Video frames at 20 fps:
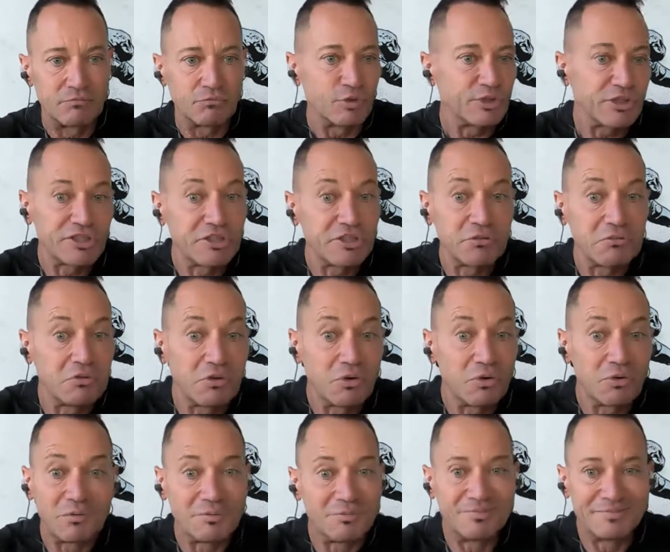We didn't
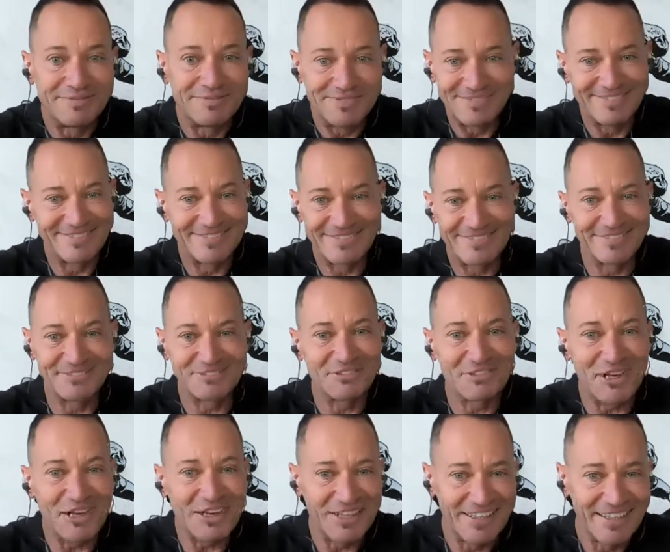know
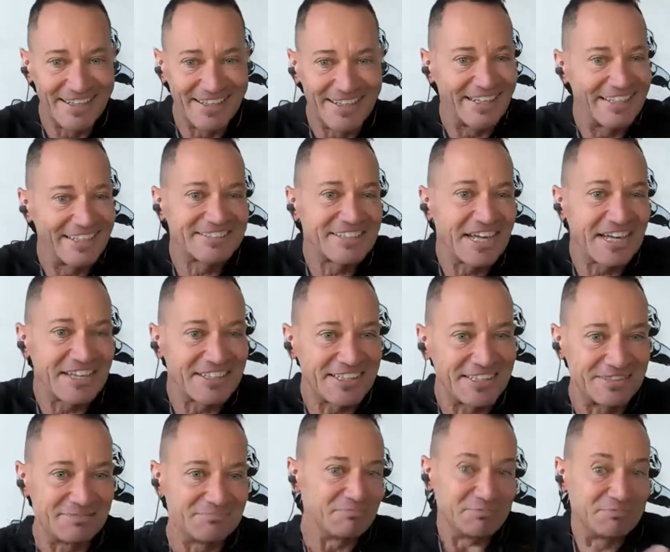why
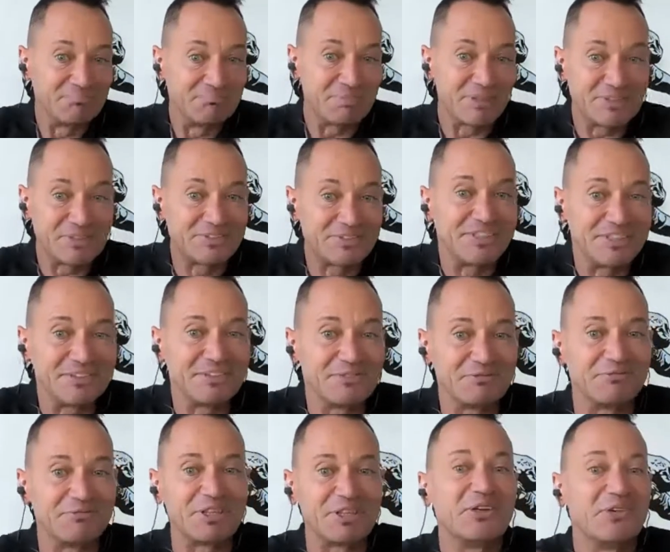exactly, but
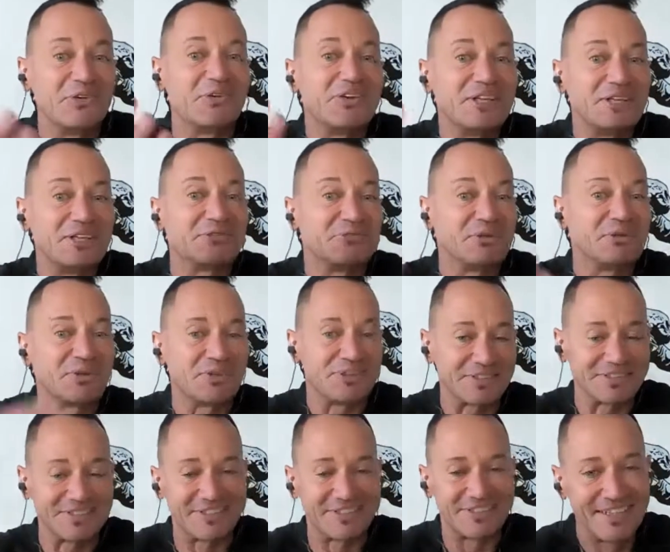we know it
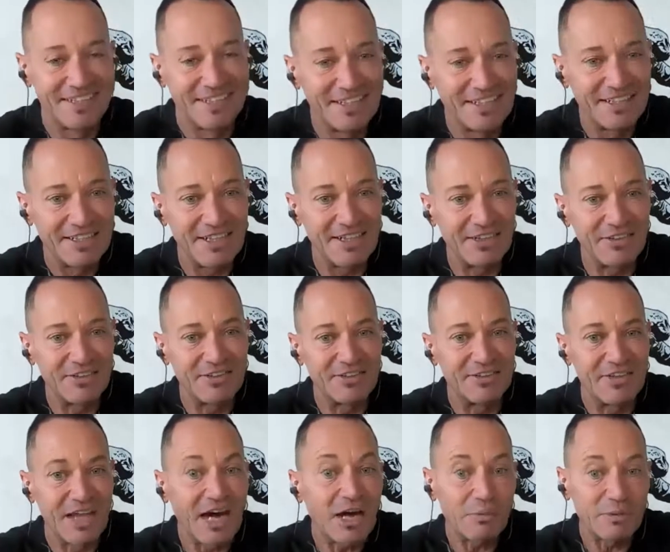worked.
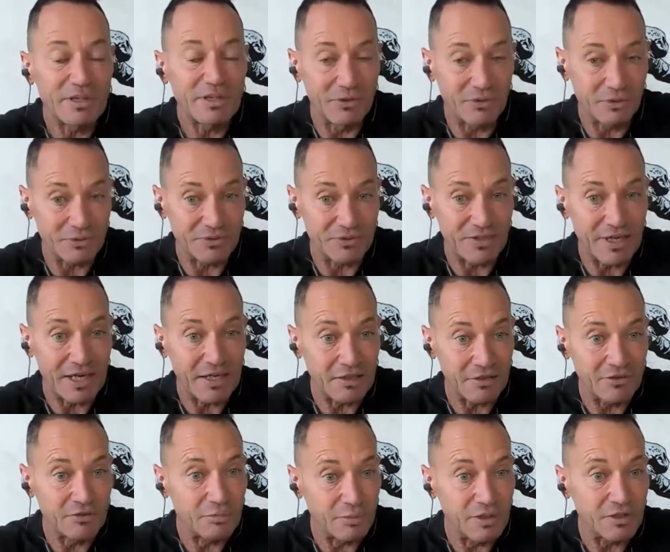Now with
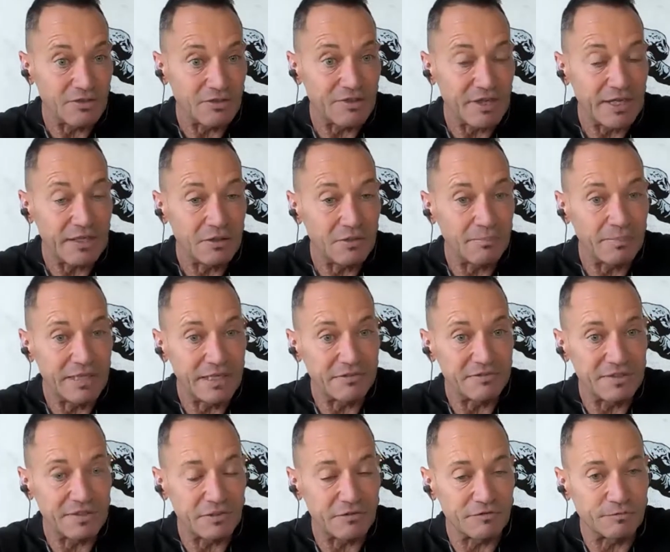neuroscience, we understand the
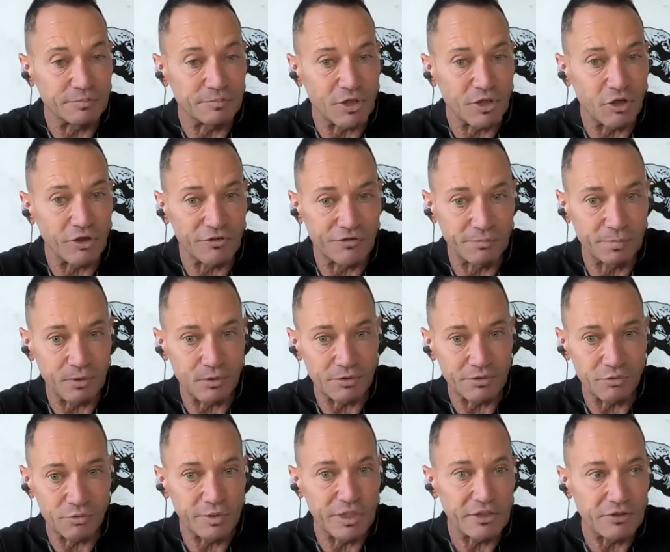benefit of
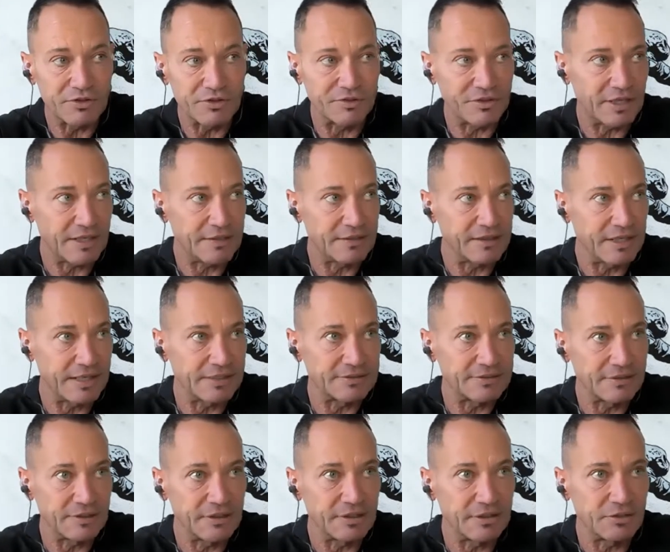sport. We understand
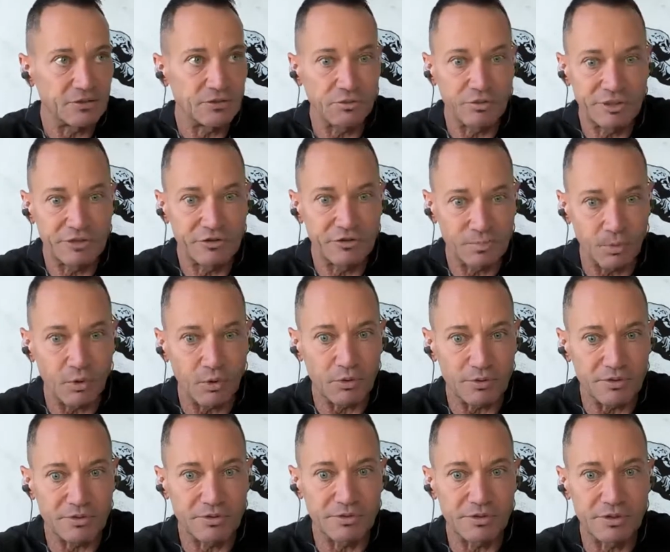that doing
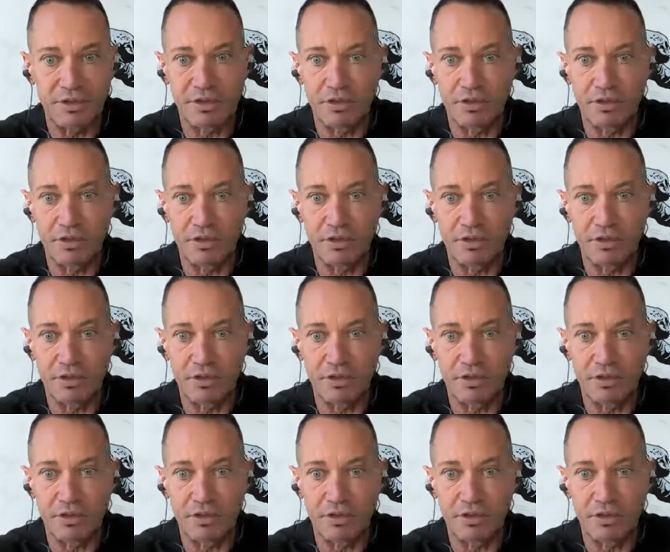sport